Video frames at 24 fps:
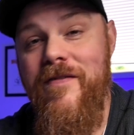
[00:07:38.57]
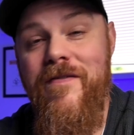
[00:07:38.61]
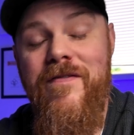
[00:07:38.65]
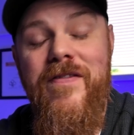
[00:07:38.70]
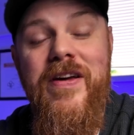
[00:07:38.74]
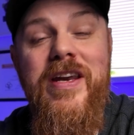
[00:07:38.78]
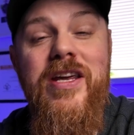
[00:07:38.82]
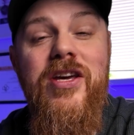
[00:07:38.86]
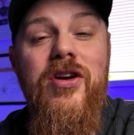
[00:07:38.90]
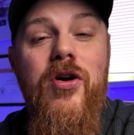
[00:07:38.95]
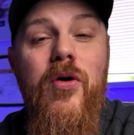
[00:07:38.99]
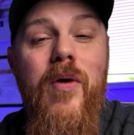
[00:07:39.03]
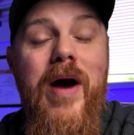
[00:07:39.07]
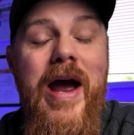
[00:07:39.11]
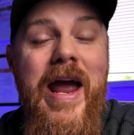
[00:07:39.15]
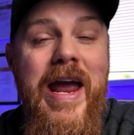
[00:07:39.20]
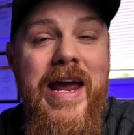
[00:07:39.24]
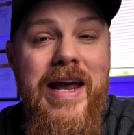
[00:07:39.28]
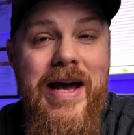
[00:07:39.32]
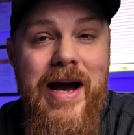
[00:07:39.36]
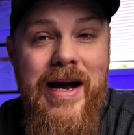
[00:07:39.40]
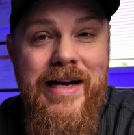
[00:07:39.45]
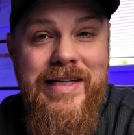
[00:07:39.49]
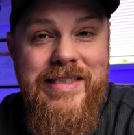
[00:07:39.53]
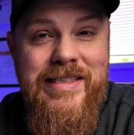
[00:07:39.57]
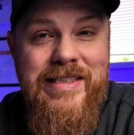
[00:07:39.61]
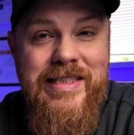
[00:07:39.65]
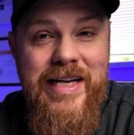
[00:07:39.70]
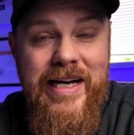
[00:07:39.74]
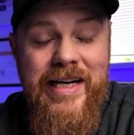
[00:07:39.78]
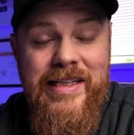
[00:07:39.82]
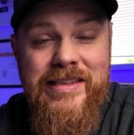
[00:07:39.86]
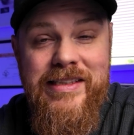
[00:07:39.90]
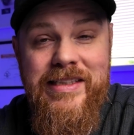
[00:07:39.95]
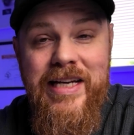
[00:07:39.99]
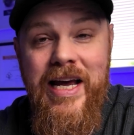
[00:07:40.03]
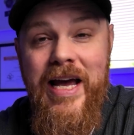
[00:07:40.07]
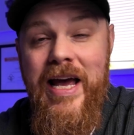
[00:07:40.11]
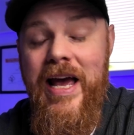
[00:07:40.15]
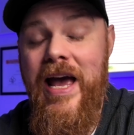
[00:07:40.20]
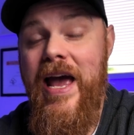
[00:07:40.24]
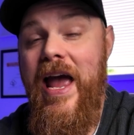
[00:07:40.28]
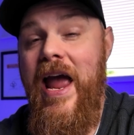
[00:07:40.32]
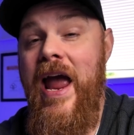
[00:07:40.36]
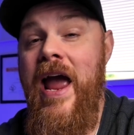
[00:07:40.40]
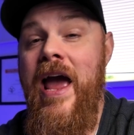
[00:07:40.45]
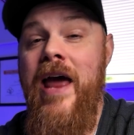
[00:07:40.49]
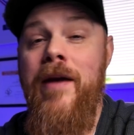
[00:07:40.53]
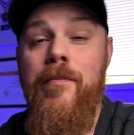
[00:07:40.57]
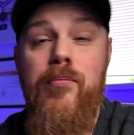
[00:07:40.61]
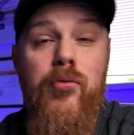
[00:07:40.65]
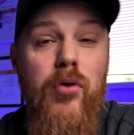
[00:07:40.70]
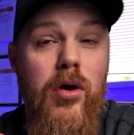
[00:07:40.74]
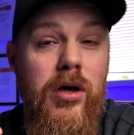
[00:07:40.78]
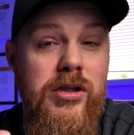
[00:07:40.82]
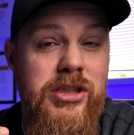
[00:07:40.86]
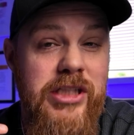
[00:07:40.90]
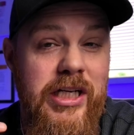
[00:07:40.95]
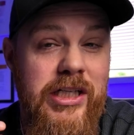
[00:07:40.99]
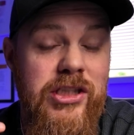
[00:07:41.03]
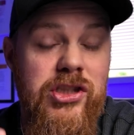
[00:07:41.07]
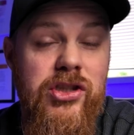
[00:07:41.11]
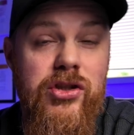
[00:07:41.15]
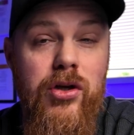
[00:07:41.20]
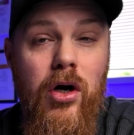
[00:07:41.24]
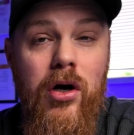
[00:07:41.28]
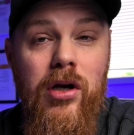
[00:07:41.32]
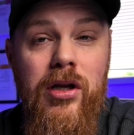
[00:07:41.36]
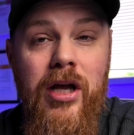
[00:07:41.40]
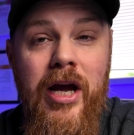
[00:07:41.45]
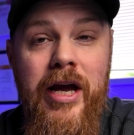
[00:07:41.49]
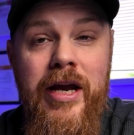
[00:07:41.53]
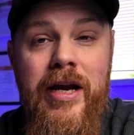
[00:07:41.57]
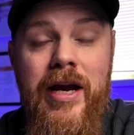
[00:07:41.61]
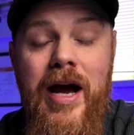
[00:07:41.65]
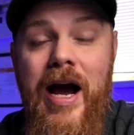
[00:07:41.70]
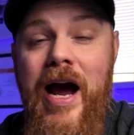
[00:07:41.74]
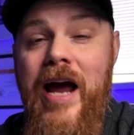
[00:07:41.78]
Video A I six and Project Starlight.